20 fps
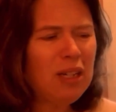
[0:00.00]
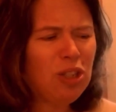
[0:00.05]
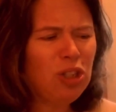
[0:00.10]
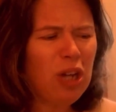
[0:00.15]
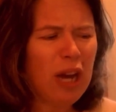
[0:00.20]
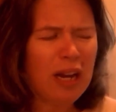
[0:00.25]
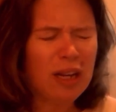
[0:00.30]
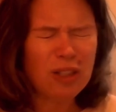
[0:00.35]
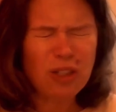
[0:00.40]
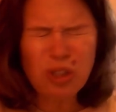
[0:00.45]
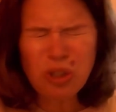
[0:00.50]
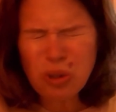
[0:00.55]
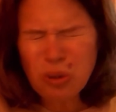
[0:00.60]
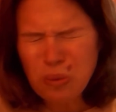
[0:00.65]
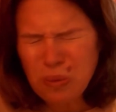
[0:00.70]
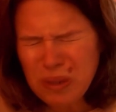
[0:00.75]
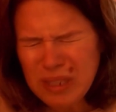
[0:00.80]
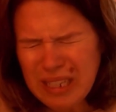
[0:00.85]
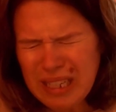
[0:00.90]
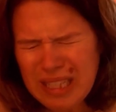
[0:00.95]
Jack
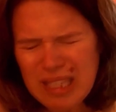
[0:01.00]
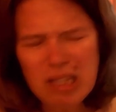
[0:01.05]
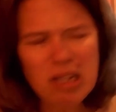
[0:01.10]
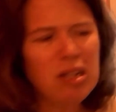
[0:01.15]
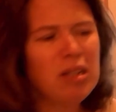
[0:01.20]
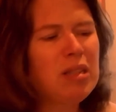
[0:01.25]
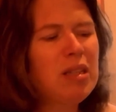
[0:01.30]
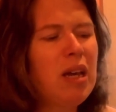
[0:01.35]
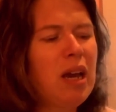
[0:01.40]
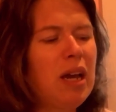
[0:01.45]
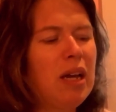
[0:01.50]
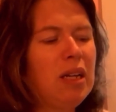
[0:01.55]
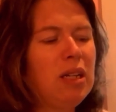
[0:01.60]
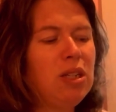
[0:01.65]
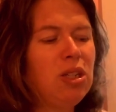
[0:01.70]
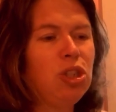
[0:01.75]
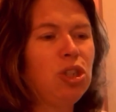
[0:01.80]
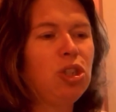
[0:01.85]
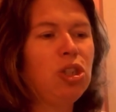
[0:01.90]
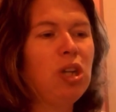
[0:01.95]
squeezed his eyes
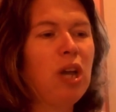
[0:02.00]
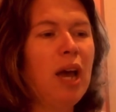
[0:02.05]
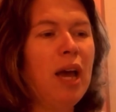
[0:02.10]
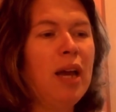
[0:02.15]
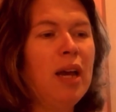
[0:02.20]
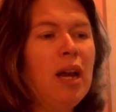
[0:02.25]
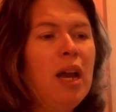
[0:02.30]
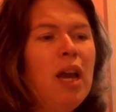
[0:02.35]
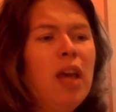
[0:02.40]
shut.